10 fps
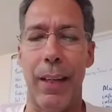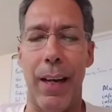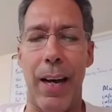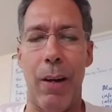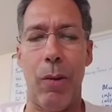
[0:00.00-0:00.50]

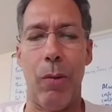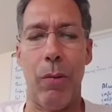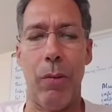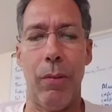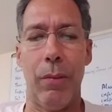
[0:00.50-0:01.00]

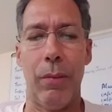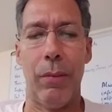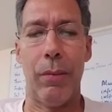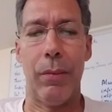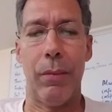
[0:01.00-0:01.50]
how
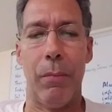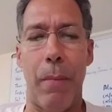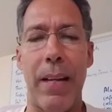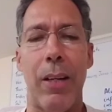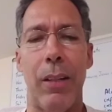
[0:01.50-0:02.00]

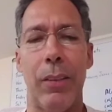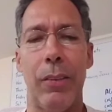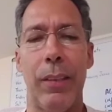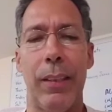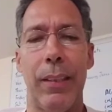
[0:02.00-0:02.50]
my
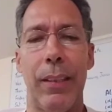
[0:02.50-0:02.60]
country